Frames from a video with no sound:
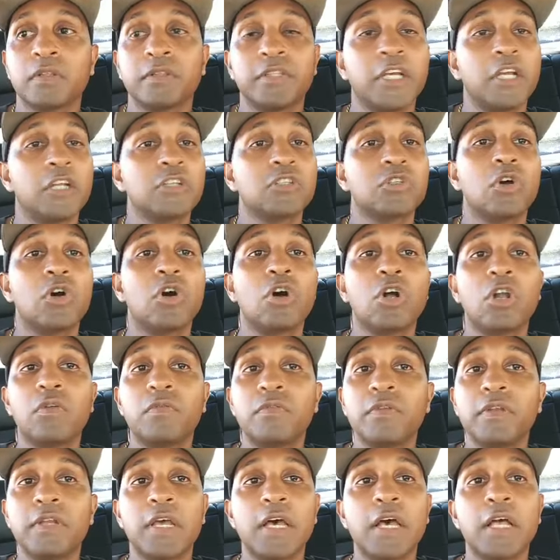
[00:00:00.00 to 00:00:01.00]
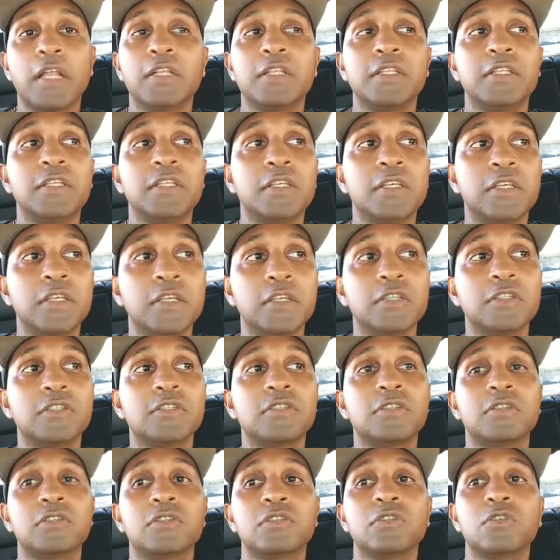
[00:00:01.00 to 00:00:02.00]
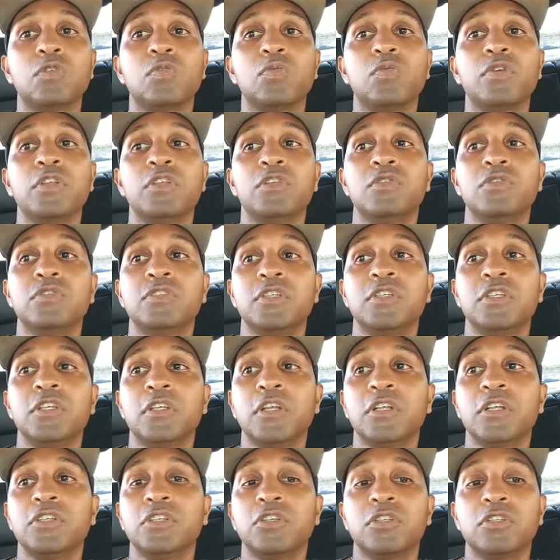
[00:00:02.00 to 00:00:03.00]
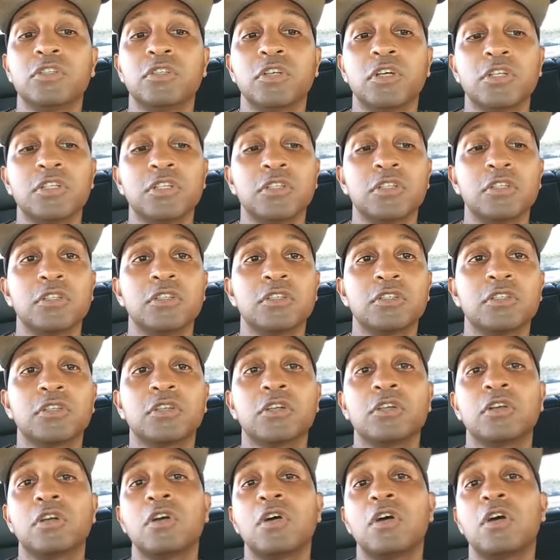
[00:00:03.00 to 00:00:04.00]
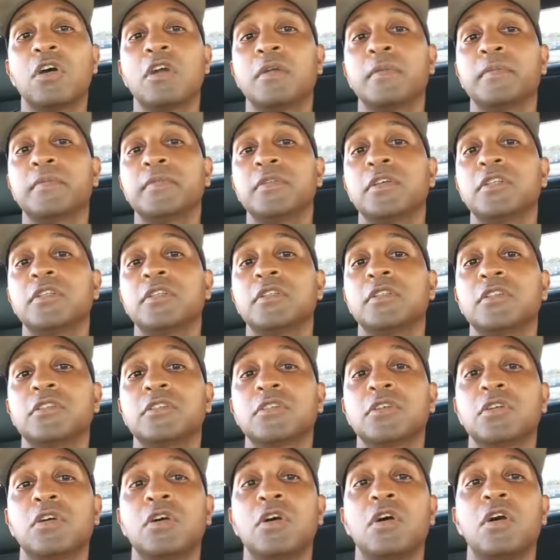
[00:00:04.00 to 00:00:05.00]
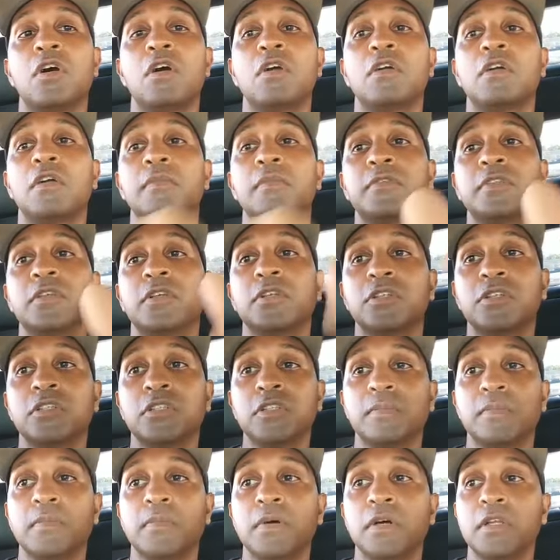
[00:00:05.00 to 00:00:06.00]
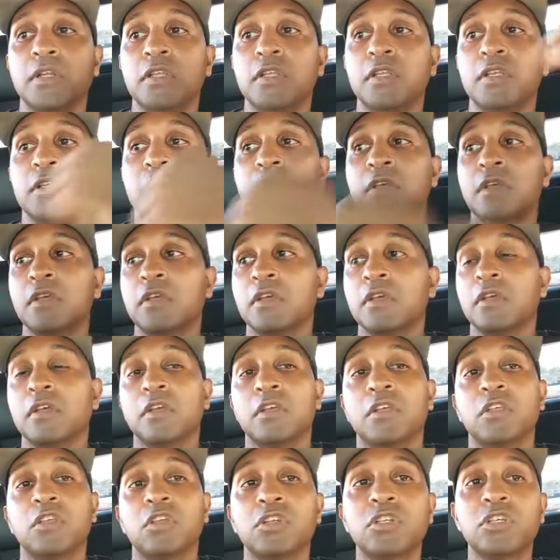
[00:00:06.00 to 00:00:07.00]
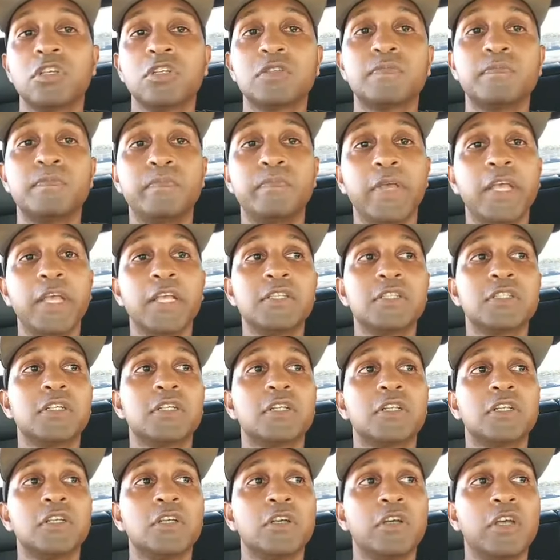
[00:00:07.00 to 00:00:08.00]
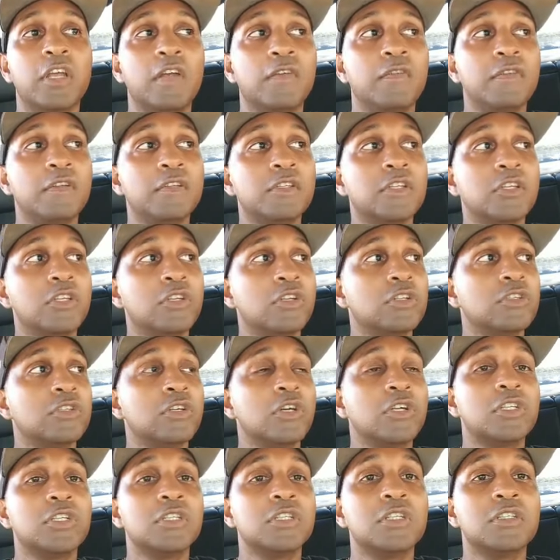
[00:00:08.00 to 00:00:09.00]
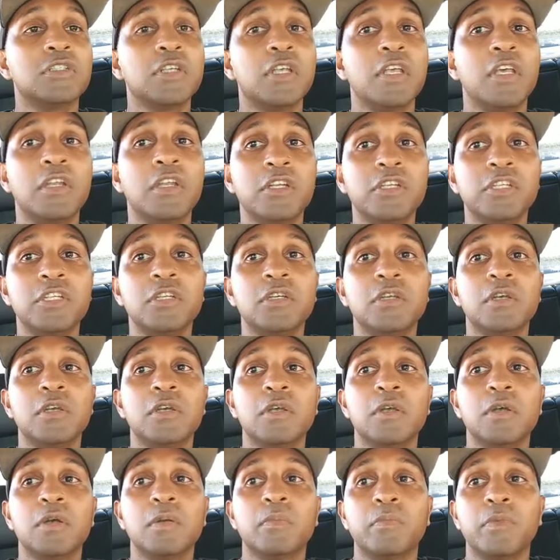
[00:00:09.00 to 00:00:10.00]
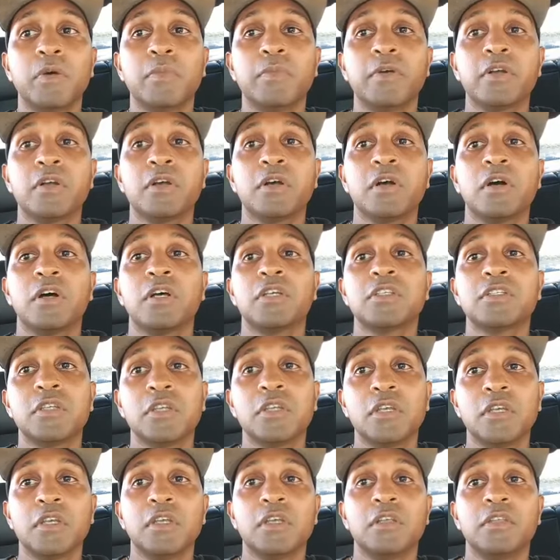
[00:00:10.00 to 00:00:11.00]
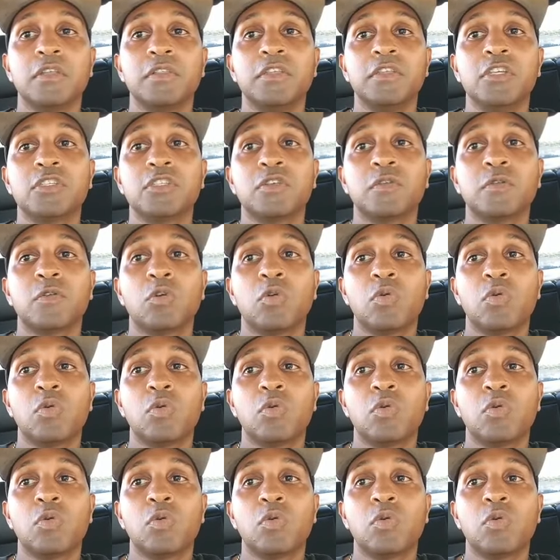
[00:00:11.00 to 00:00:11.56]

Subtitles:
That is all reality is. So when you see that you're touching this car, I'm touching this car, I'm touching the money, you're just basically, everything you're touching is energy. But because these